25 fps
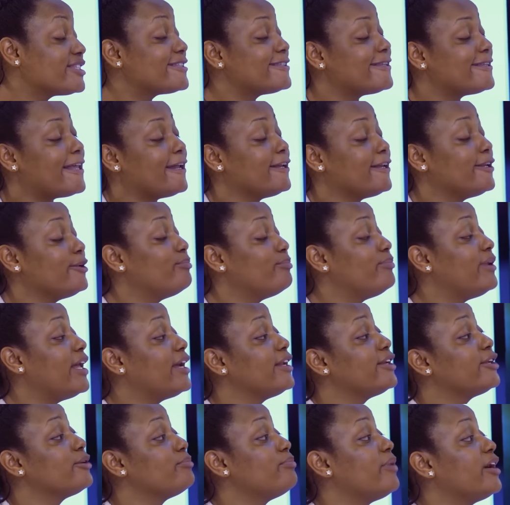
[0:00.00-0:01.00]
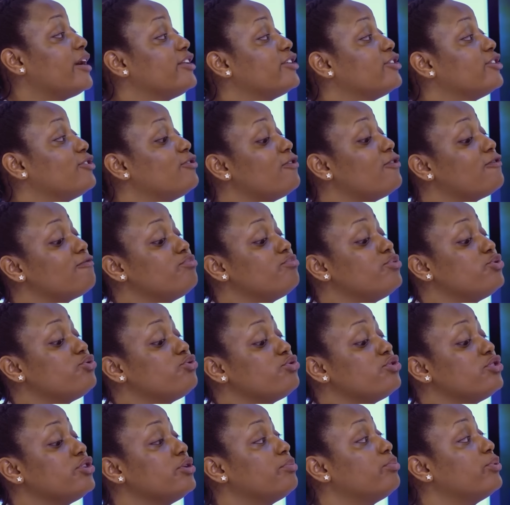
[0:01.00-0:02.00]
is slightly blinded by the love
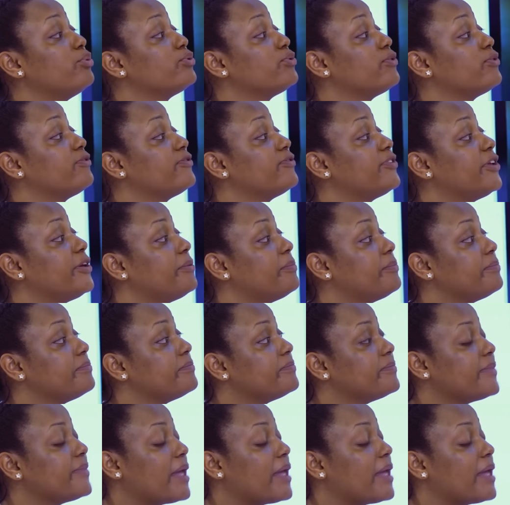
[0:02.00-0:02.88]
between the both of them.